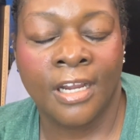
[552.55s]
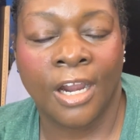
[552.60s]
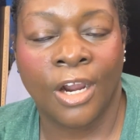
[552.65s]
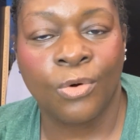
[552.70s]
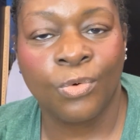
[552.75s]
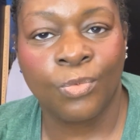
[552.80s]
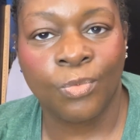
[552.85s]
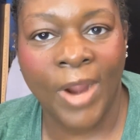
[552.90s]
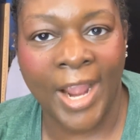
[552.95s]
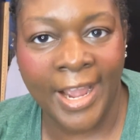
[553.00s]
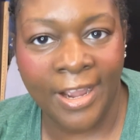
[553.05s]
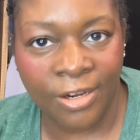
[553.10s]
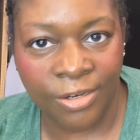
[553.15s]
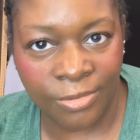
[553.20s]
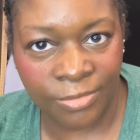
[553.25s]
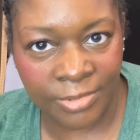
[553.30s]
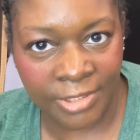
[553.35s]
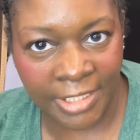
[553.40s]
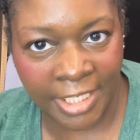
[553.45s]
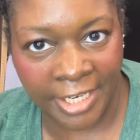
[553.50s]
A
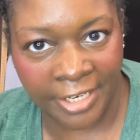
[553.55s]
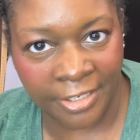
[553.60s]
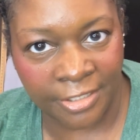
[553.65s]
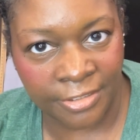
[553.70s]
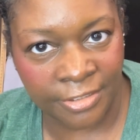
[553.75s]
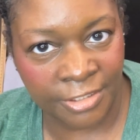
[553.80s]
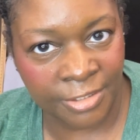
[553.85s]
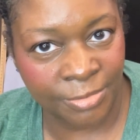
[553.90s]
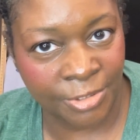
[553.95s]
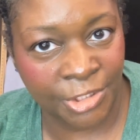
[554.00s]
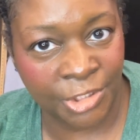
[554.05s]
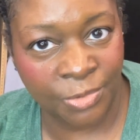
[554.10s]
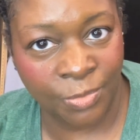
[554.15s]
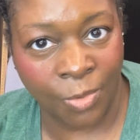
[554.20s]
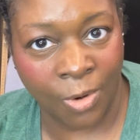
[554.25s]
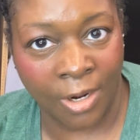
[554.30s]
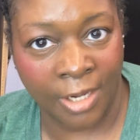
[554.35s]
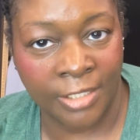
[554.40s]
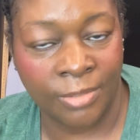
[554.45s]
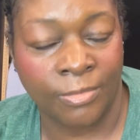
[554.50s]
round character is what you
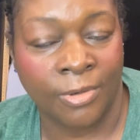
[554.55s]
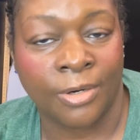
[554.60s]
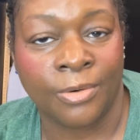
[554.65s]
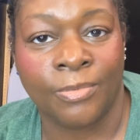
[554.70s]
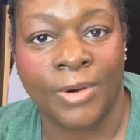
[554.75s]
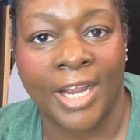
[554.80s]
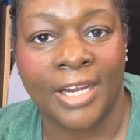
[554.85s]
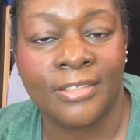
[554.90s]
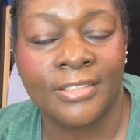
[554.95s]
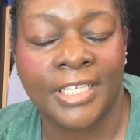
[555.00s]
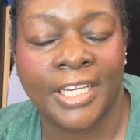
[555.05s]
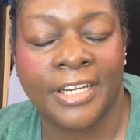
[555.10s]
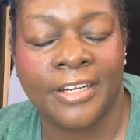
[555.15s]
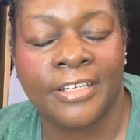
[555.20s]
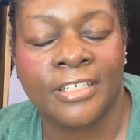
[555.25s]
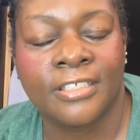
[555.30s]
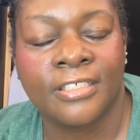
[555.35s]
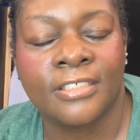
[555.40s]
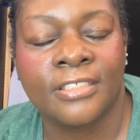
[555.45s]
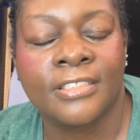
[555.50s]
want. You want round
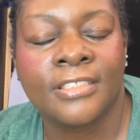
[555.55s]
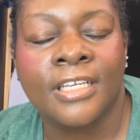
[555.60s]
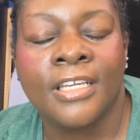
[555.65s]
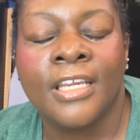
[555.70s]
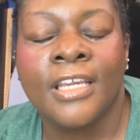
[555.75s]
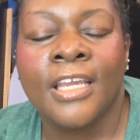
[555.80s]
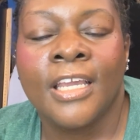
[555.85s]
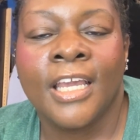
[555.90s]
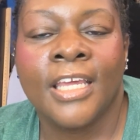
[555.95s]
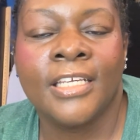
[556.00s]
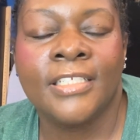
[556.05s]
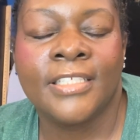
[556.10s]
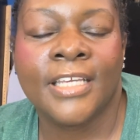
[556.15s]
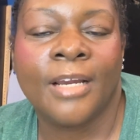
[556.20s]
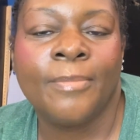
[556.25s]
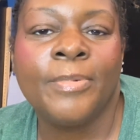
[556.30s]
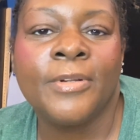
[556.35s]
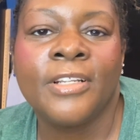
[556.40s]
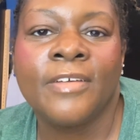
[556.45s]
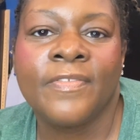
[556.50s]
characters. An
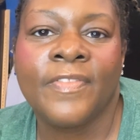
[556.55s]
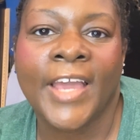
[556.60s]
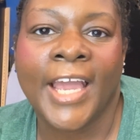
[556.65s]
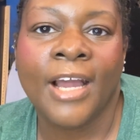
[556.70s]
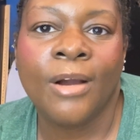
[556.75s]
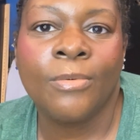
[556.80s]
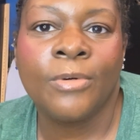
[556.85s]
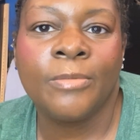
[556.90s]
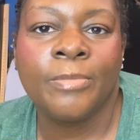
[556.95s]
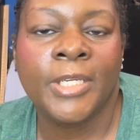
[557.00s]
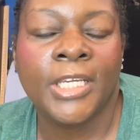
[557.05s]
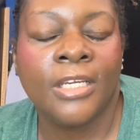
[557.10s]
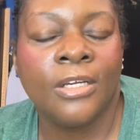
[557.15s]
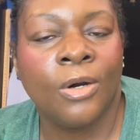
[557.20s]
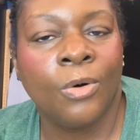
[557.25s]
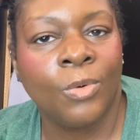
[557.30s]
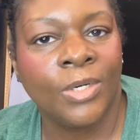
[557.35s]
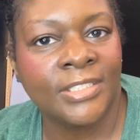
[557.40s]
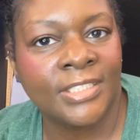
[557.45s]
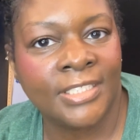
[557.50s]
example of that would be,
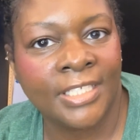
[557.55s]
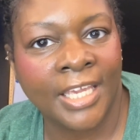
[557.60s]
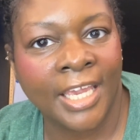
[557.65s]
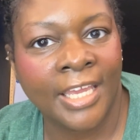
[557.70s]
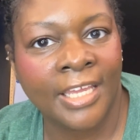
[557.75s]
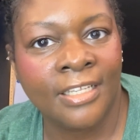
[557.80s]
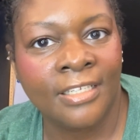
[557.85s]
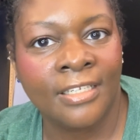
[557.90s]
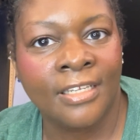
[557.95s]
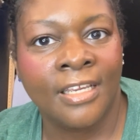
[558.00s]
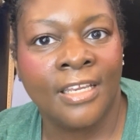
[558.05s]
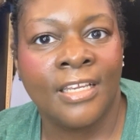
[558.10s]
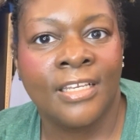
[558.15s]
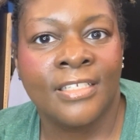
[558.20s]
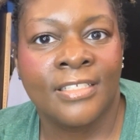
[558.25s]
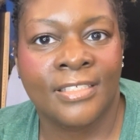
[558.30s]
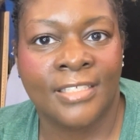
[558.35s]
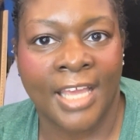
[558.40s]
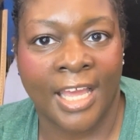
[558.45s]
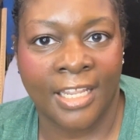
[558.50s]
once again,
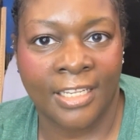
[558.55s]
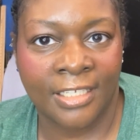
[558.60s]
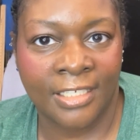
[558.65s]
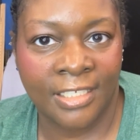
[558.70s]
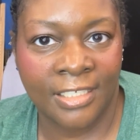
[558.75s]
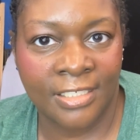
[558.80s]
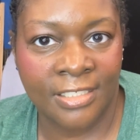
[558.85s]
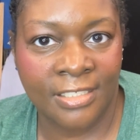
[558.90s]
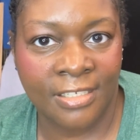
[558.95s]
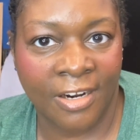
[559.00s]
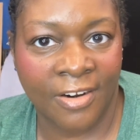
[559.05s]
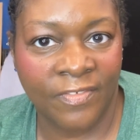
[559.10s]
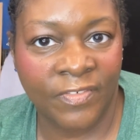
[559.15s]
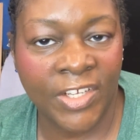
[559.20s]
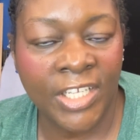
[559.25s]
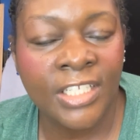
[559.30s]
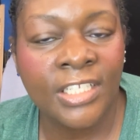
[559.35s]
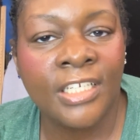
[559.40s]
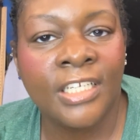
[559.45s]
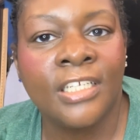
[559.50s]
Sally is our
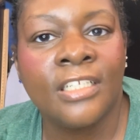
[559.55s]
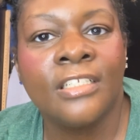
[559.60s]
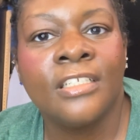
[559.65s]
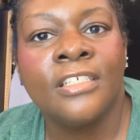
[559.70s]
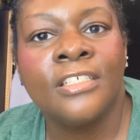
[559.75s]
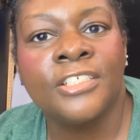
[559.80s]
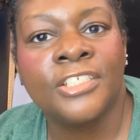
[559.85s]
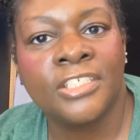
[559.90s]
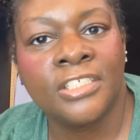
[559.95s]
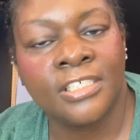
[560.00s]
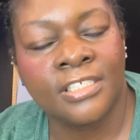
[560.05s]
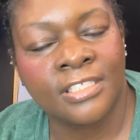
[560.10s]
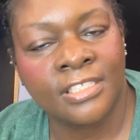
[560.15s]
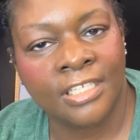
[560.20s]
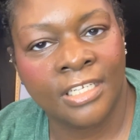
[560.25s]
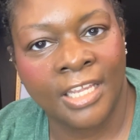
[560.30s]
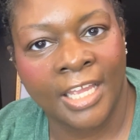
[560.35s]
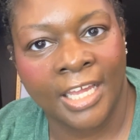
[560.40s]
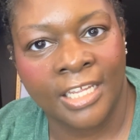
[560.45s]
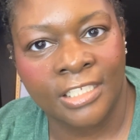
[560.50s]
villain. She is
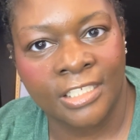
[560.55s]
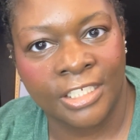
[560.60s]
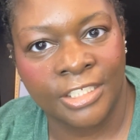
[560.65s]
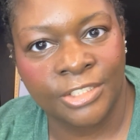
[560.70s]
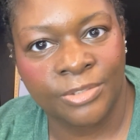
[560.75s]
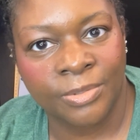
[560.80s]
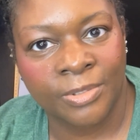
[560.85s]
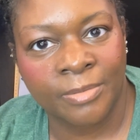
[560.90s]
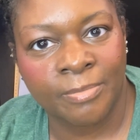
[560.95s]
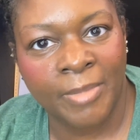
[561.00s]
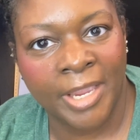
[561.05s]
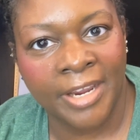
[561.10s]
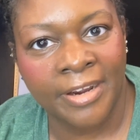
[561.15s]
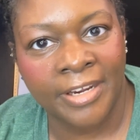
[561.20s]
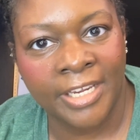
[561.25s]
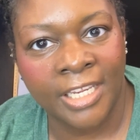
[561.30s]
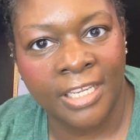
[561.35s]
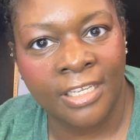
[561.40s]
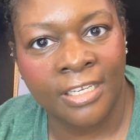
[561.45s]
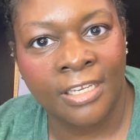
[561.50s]
sitting at lunch with
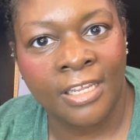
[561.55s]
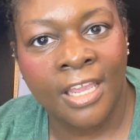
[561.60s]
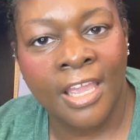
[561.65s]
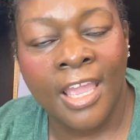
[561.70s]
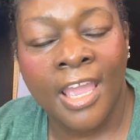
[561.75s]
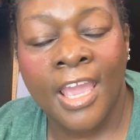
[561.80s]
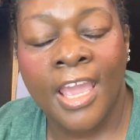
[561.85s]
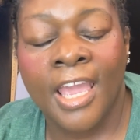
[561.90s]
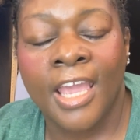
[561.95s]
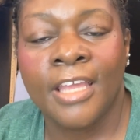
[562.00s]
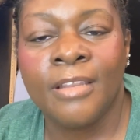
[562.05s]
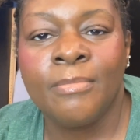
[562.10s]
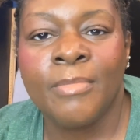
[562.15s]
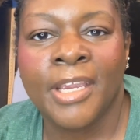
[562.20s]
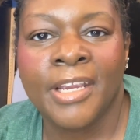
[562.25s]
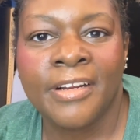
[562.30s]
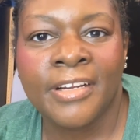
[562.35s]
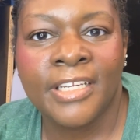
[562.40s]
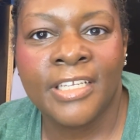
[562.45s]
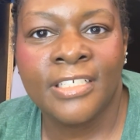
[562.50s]
Marion. And
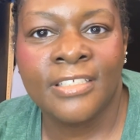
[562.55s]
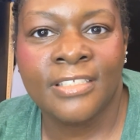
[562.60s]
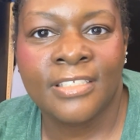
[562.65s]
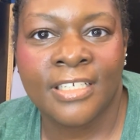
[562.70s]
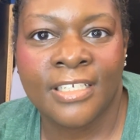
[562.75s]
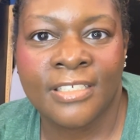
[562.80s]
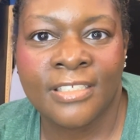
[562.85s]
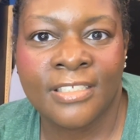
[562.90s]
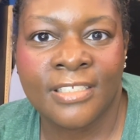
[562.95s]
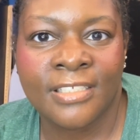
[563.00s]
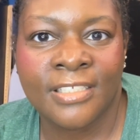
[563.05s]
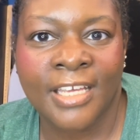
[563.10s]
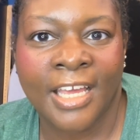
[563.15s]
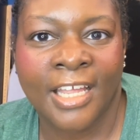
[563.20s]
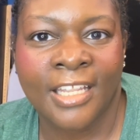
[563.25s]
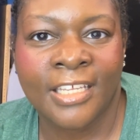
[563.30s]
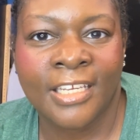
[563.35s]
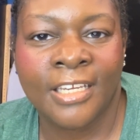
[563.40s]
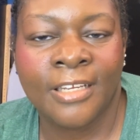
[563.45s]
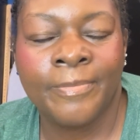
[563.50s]
Marion says to
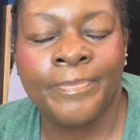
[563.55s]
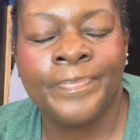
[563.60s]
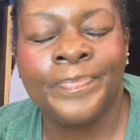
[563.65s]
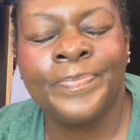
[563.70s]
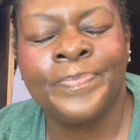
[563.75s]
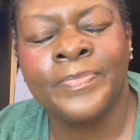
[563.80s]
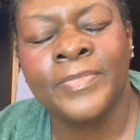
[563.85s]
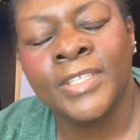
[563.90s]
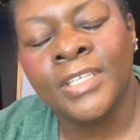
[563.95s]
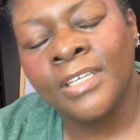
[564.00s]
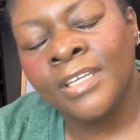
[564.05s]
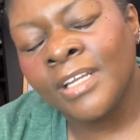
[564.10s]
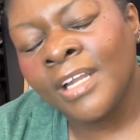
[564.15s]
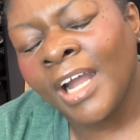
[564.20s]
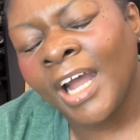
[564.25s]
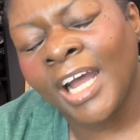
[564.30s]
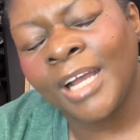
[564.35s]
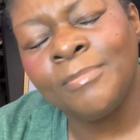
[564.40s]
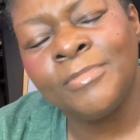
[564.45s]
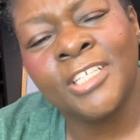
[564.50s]
Sally,
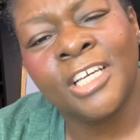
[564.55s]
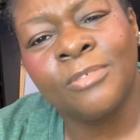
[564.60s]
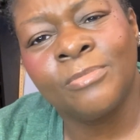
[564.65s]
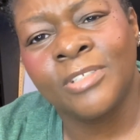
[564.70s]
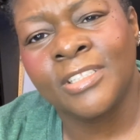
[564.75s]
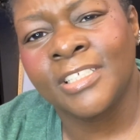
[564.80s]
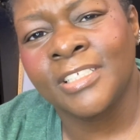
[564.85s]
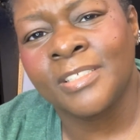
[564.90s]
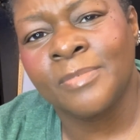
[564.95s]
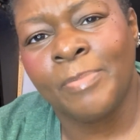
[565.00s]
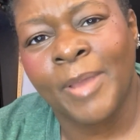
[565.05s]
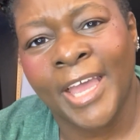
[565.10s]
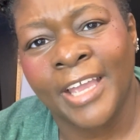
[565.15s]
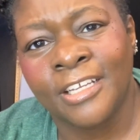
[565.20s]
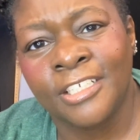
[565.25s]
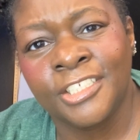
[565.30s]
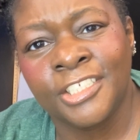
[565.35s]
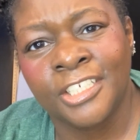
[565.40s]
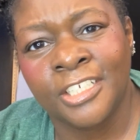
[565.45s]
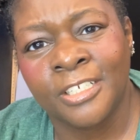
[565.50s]
I'm done with this bag
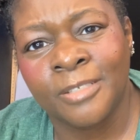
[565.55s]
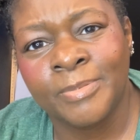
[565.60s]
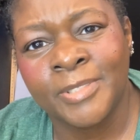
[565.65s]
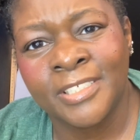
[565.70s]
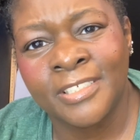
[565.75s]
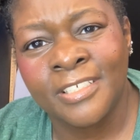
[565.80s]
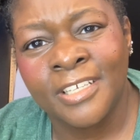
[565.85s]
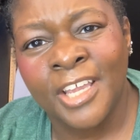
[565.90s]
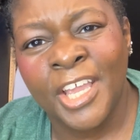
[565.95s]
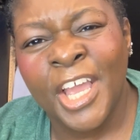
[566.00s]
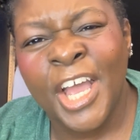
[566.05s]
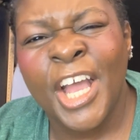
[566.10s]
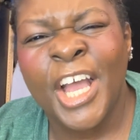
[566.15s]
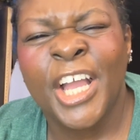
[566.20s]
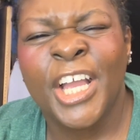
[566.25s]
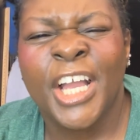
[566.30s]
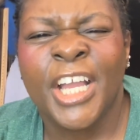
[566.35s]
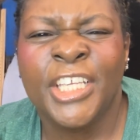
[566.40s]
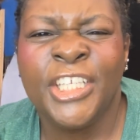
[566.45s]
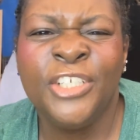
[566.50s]
of chips.
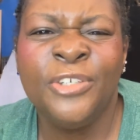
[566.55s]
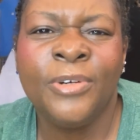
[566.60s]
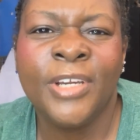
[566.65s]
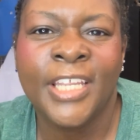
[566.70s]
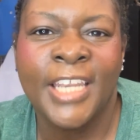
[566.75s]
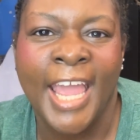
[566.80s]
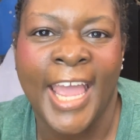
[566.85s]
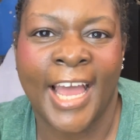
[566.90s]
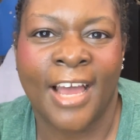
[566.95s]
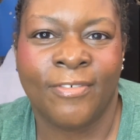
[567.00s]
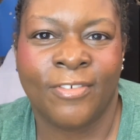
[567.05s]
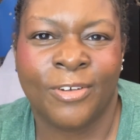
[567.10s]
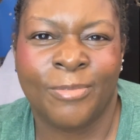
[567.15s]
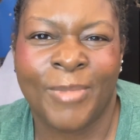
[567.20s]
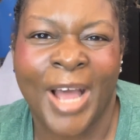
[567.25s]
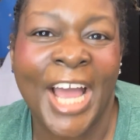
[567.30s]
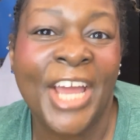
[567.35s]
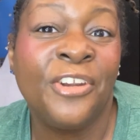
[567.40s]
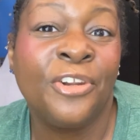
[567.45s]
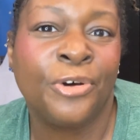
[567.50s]
You can have them.
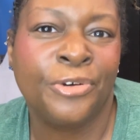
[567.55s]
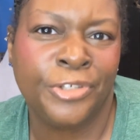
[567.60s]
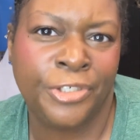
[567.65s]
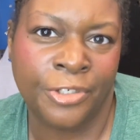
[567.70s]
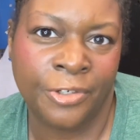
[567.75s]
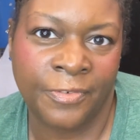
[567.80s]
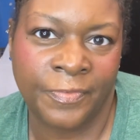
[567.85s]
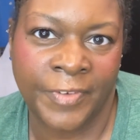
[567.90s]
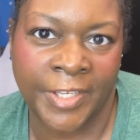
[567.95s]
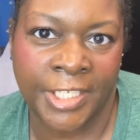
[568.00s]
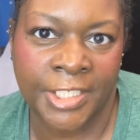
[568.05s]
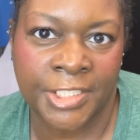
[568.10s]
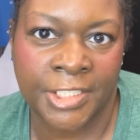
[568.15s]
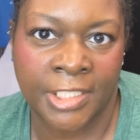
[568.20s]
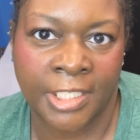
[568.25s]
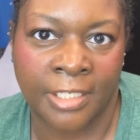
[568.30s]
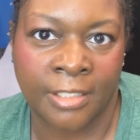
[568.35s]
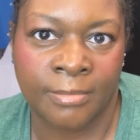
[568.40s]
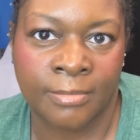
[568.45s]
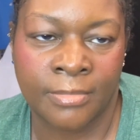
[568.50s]
I know you'll finish
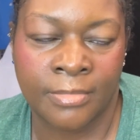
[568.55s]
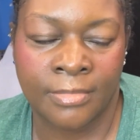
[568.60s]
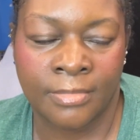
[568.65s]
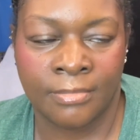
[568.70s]
them.